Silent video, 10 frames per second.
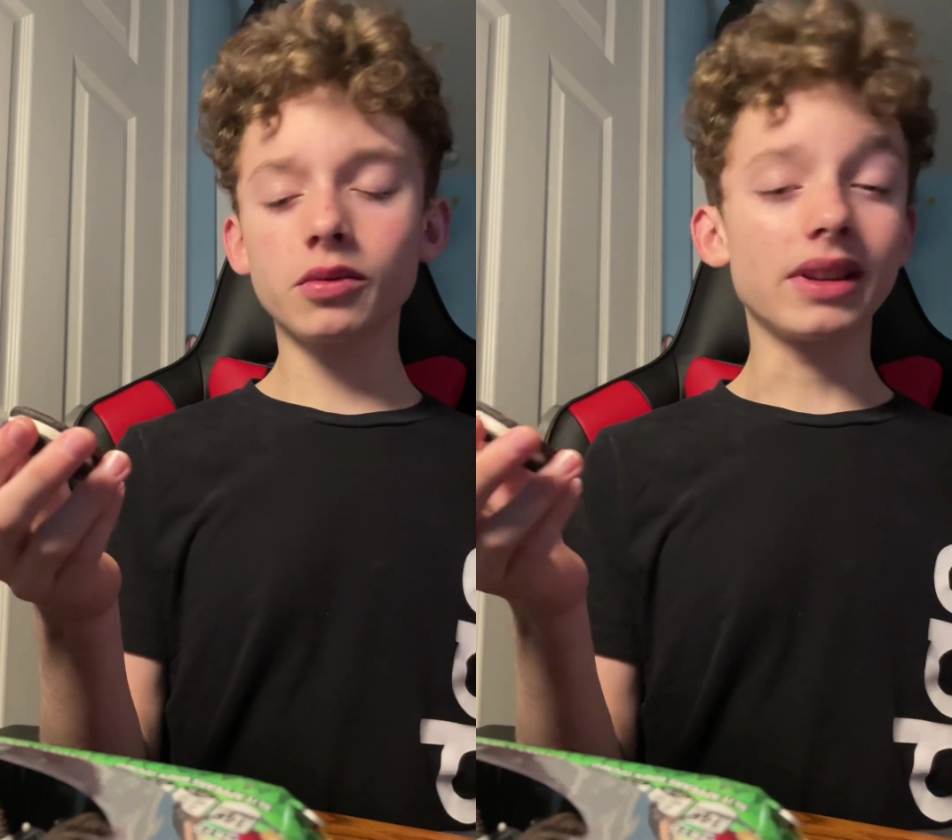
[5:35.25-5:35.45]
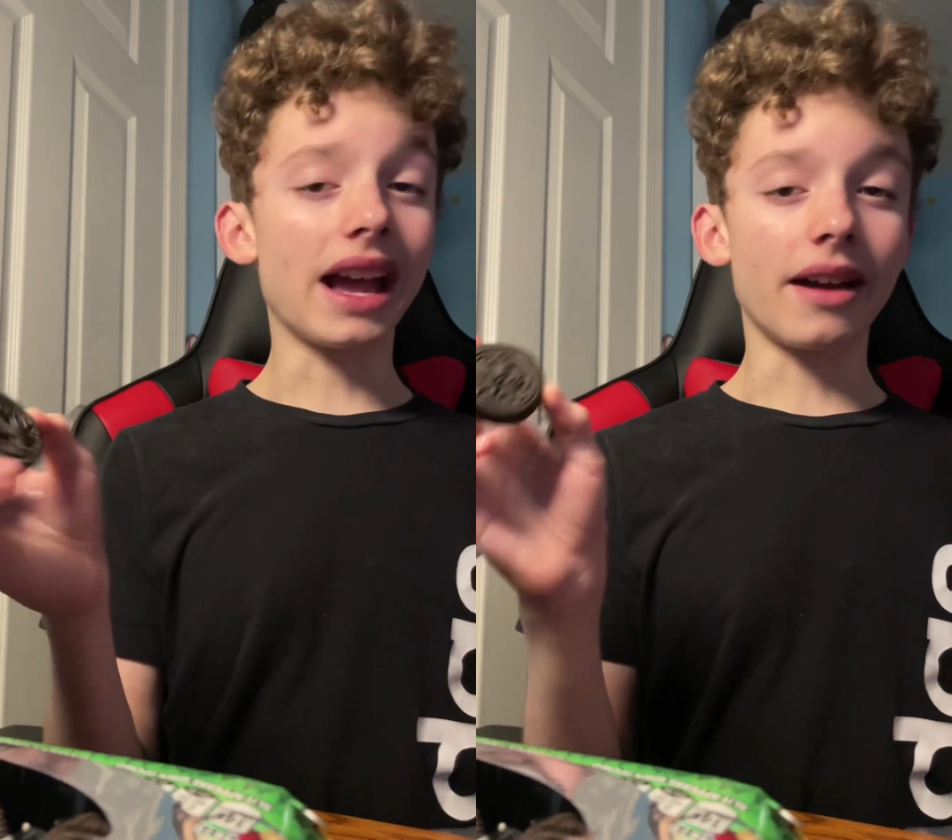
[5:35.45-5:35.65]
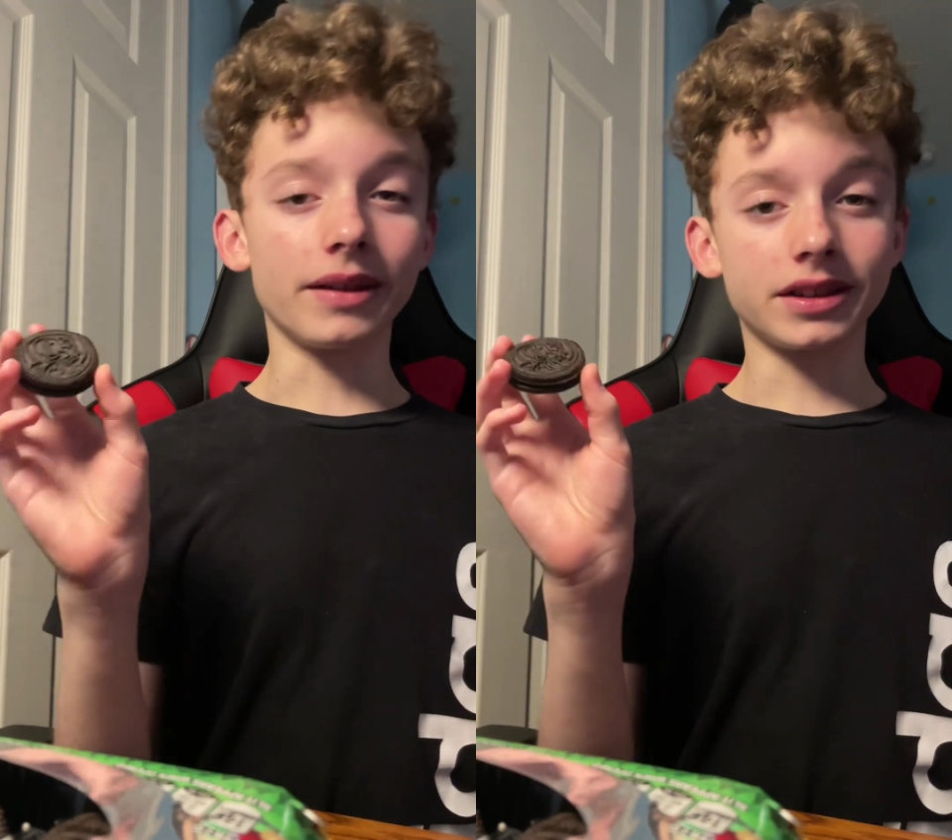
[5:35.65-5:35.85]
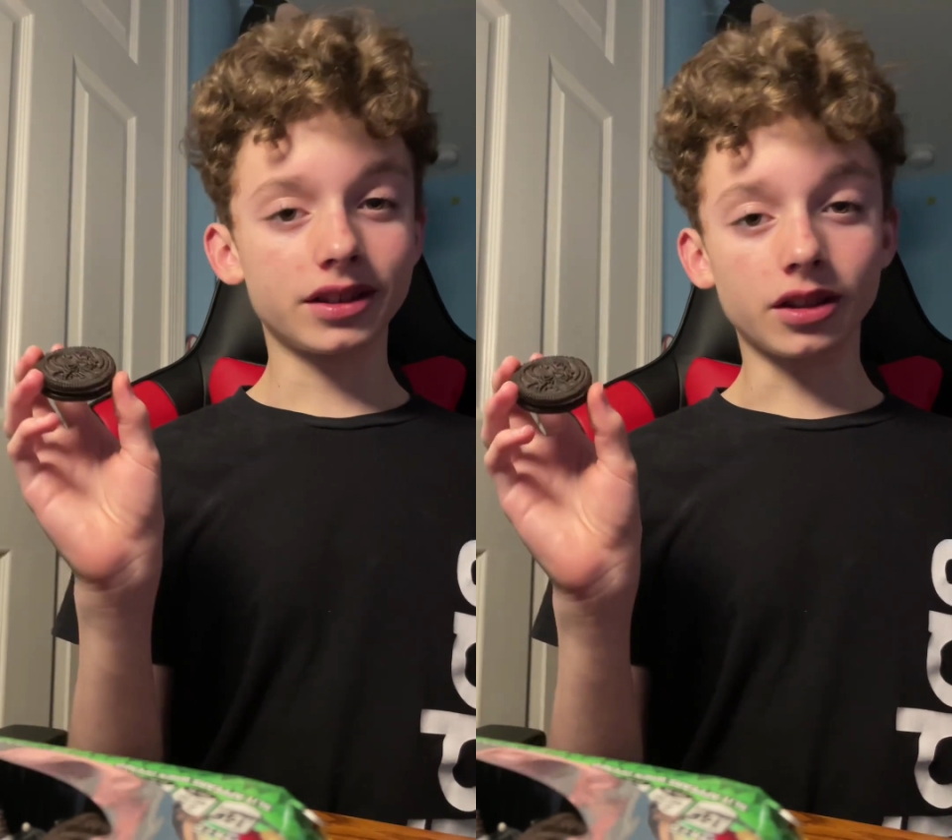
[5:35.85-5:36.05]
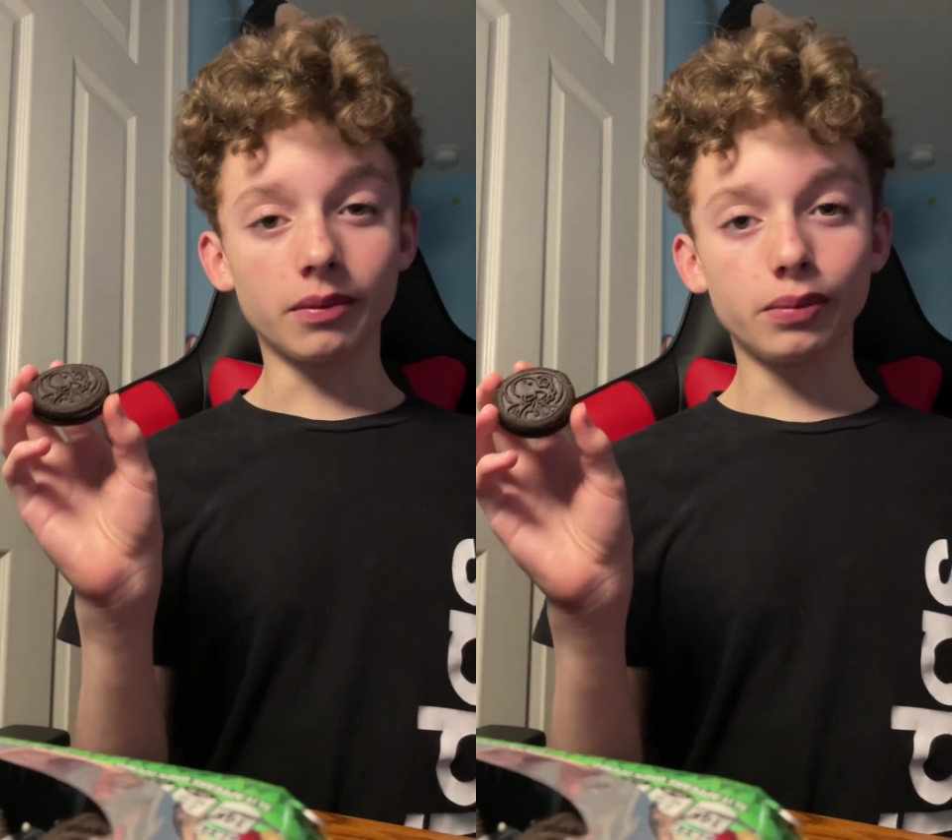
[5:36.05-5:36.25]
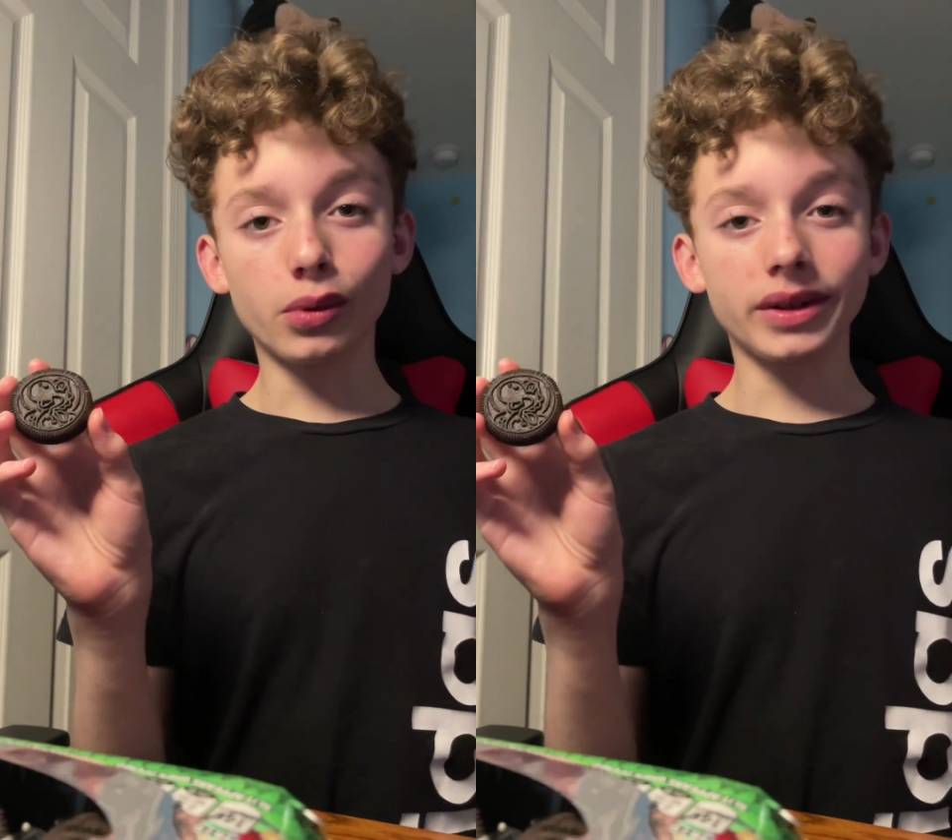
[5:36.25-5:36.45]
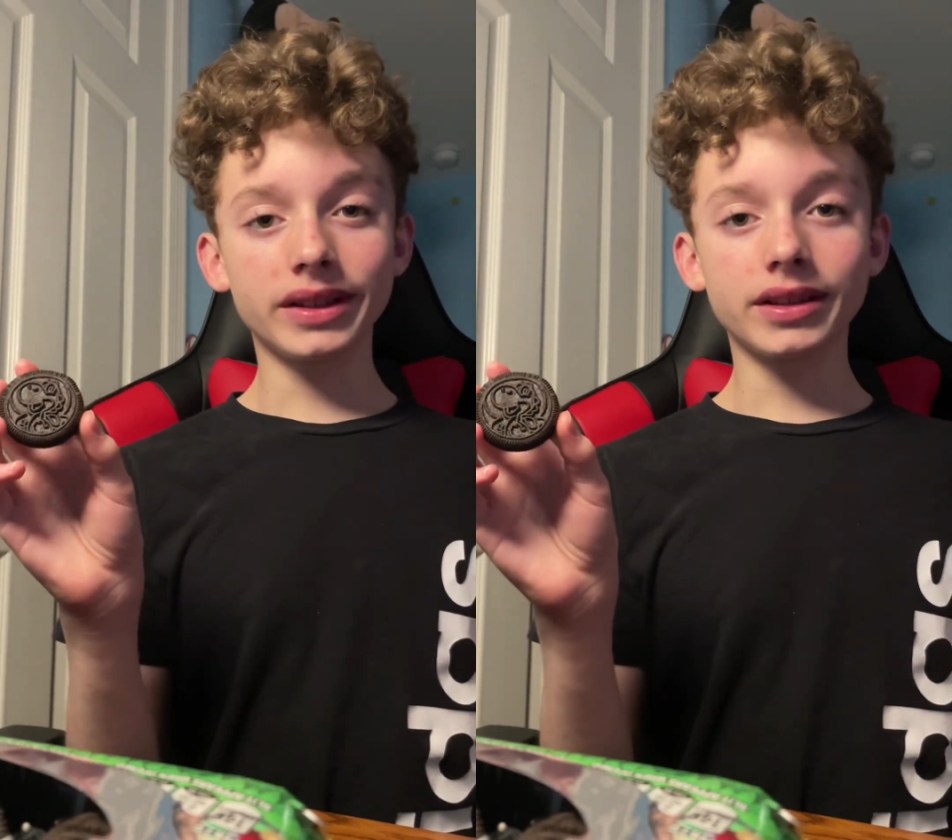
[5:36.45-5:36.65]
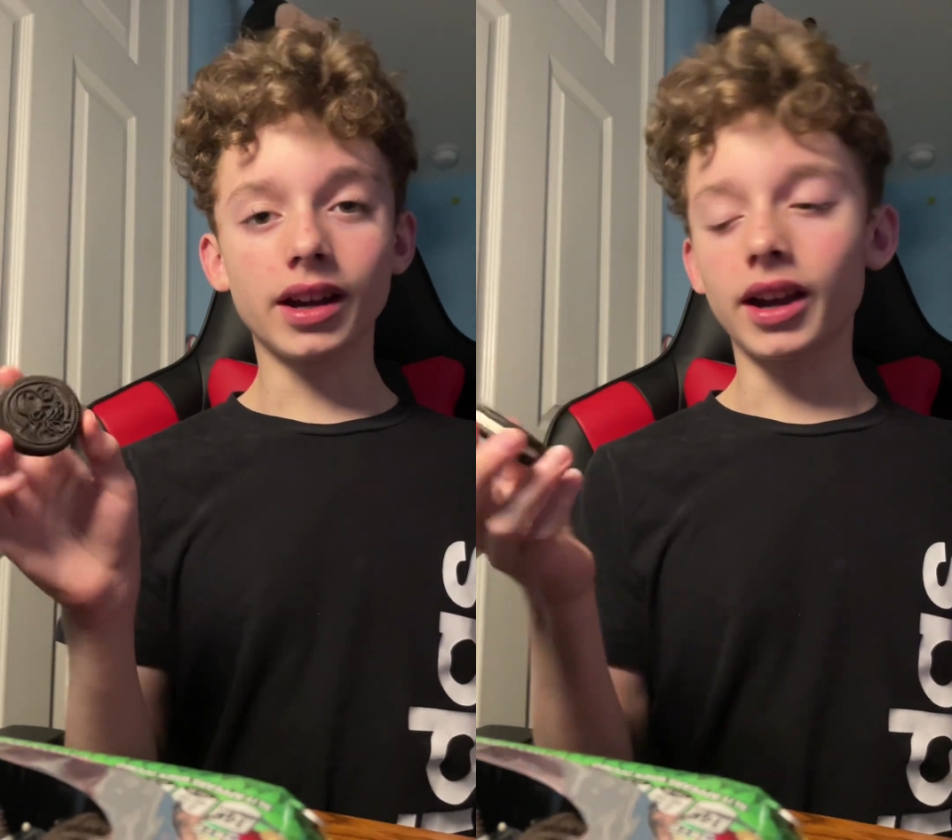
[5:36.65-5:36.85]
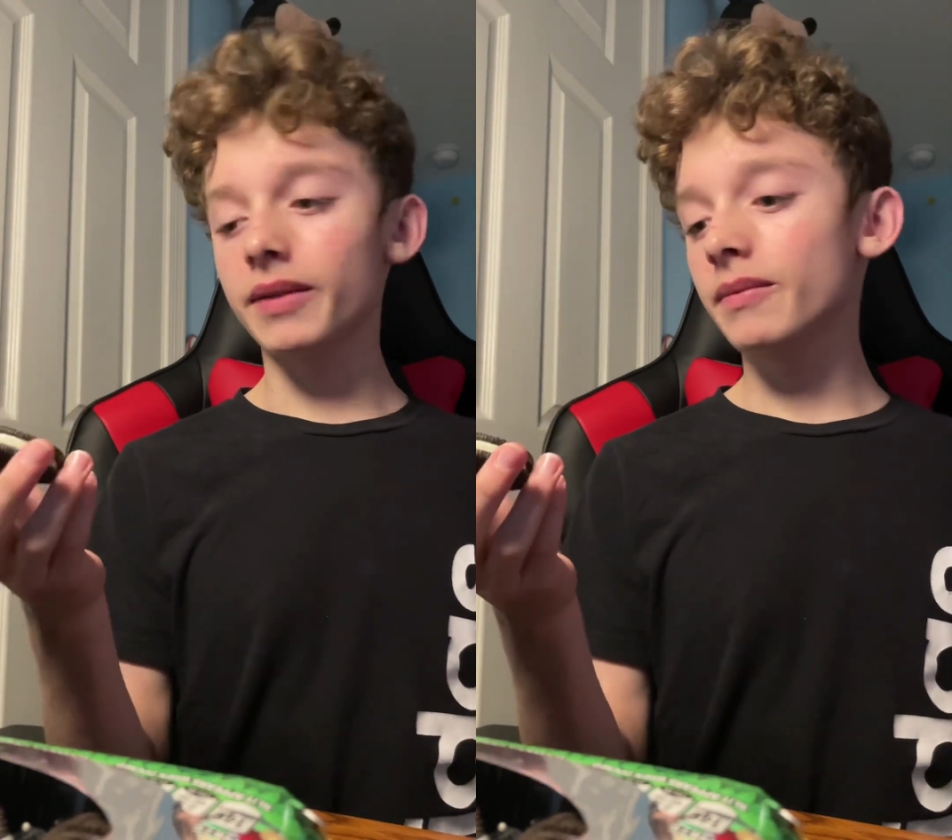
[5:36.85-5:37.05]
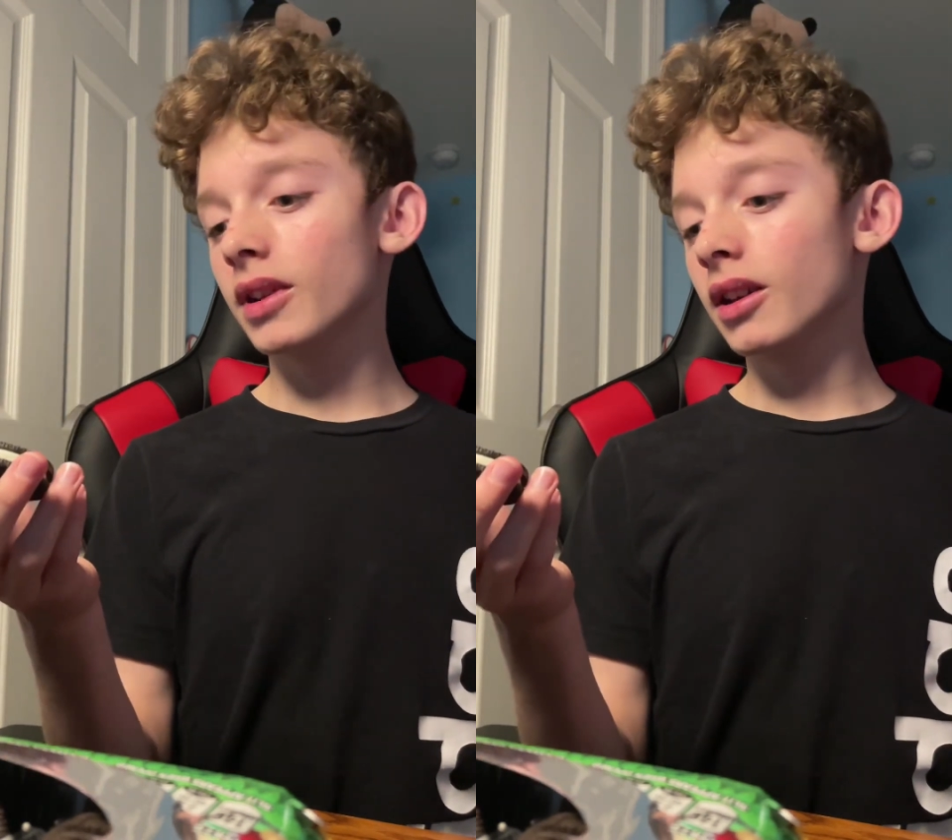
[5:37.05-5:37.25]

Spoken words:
we have at some point in time,